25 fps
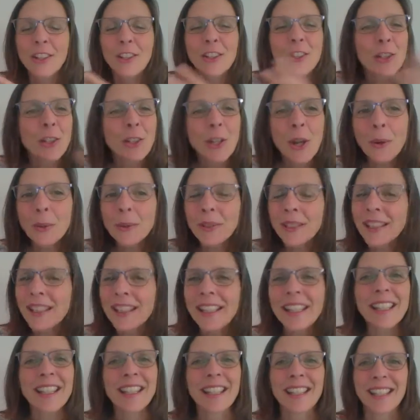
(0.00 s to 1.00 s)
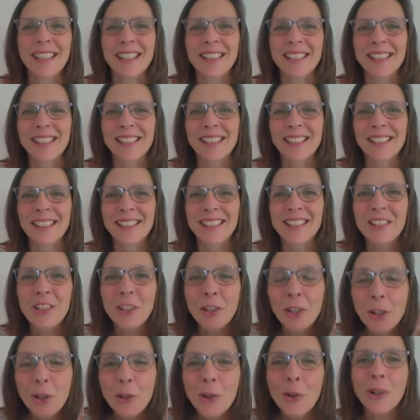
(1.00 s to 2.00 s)
You don't need to
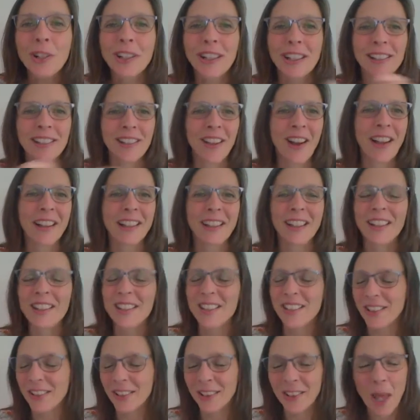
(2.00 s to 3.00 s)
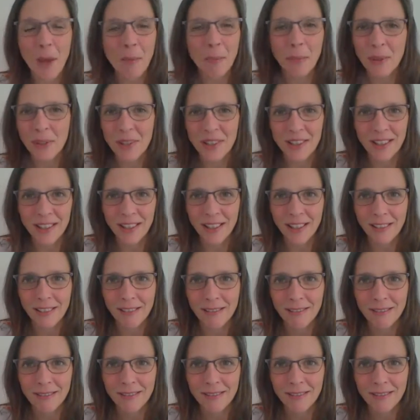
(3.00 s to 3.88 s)
look like a celebrity